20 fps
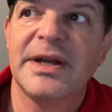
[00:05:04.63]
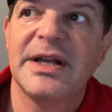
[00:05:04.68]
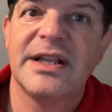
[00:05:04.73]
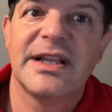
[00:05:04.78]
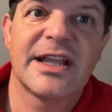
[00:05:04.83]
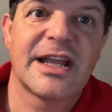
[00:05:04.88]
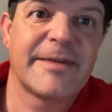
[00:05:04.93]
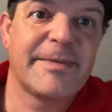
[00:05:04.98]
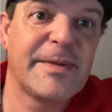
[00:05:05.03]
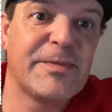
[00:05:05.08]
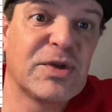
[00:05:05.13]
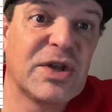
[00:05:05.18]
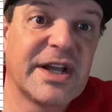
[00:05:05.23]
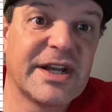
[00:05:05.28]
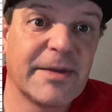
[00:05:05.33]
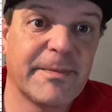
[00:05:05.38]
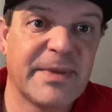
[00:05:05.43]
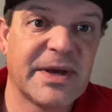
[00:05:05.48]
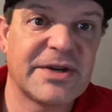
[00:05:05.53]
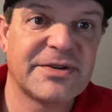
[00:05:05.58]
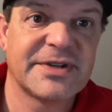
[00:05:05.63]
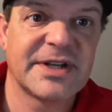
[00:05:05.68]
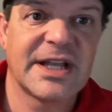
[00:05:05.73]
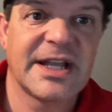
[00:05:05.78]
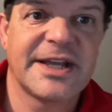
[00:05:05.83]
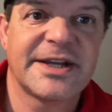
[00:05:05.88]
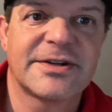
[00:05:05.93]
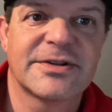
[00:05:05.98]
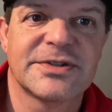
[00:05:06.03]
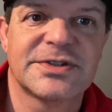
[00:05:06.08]
A lot of people like to bet on the
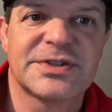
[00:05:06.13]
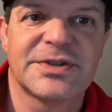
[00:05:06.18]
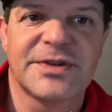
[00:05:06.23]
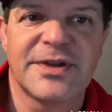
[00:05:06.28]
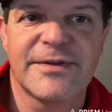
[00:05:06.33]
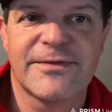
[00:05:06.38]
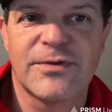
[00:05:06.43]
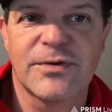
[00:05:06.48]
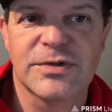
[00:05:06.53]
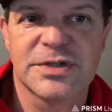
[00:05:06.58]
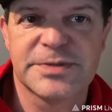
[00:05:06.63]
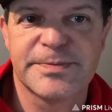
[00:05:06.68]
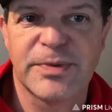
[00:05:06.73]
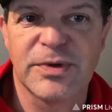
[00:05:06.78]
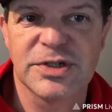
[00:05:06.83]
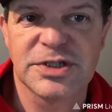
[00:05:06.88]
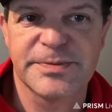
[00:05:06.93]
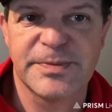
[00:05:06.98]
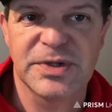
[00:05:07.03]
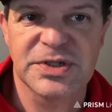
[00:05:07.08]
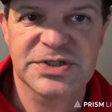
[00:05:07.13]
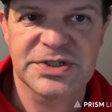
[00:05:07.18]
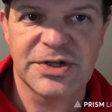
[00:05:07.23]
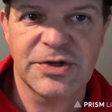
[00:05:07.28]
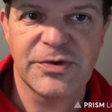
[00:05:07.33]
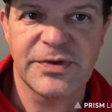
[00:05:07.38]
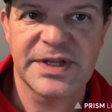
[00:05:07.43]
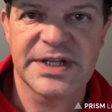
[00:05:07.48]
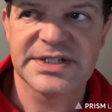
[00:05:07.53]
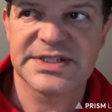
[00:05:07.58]
Lakers, so therefore sports books
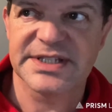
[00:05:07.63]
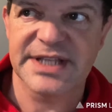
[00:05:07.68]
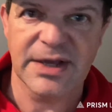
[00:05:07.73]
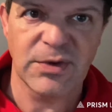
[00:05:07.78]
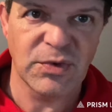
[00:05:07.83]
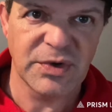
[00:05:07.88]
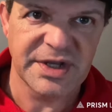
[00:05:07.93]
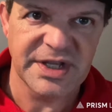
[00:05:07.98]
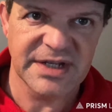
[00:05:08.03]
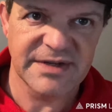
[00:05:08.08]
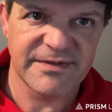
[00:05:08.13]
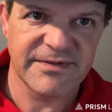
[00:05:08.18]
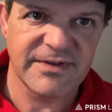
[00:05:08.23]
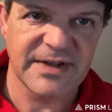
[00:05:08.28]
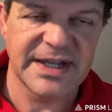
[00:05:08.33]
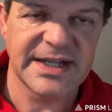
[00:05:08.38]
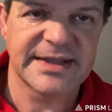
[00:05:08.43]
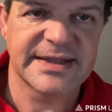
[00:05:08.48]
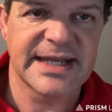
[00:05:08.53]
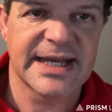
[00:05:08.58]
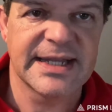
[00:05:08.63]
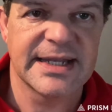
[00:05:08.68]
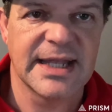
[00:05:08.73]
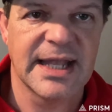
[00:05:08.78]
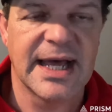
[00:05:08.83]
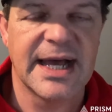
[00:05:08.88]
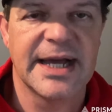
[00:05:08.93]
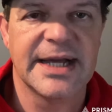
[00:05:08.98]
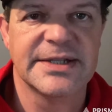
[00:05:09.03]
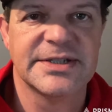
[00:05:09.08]
know this. They will inflate that
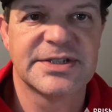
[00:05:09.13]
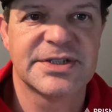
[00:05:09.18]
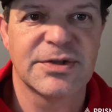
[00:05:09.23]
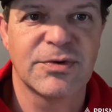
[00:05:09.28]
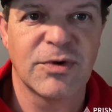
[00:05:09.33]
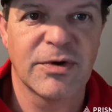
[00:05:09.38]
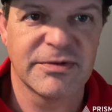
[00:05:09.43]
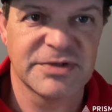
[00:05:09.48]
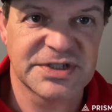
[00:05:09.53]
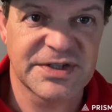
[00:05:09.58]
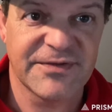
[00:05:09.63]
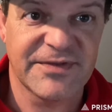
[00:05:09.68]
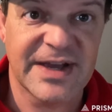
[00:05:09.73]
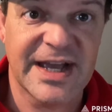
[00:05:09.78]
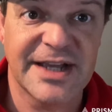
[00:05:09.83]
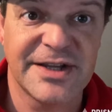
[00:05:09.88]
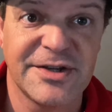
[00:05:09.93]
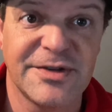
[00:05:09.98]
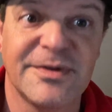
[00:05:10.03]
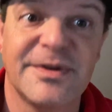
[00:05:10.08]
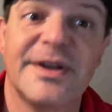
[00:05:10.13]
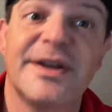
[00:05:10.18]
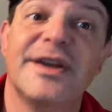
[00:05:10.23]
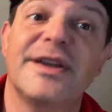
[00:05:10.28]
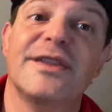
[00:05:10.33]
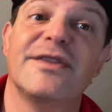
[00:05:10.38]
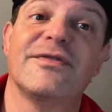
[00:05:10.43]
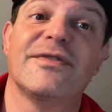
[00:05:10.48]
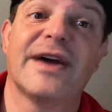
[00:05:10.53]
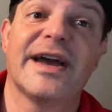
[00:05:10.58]
line. So where was the value?
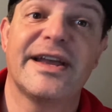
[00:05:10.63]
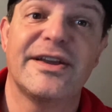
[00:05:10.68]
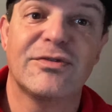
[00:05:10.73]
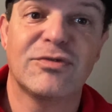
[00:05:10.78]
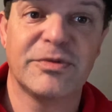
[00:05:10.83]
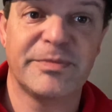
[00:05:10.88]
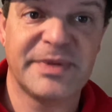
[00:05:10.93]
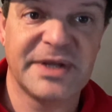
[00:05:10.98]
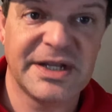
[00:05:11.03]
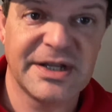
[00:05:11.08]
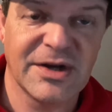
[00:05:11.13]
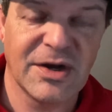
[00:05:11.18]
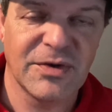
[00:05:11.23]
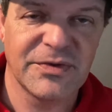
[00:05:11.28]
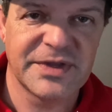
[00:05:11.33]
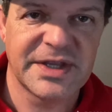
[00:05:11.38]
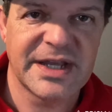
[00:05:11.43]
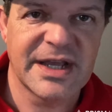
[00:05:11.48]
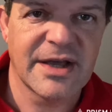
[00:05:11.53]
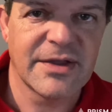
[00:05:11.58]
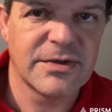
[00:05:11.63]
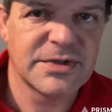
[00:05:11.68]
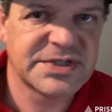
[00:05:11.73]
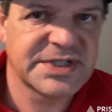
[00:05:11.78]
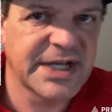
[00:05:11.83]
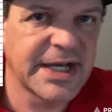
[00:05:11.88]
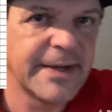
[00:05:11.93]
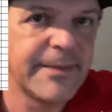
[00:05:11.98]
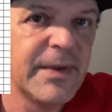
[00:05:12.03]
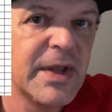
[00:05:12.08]
The value would be on the other
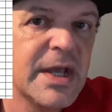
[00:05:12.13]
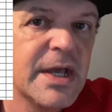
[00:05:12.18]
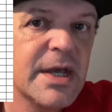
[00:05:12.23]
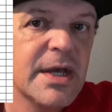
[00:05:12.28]
side.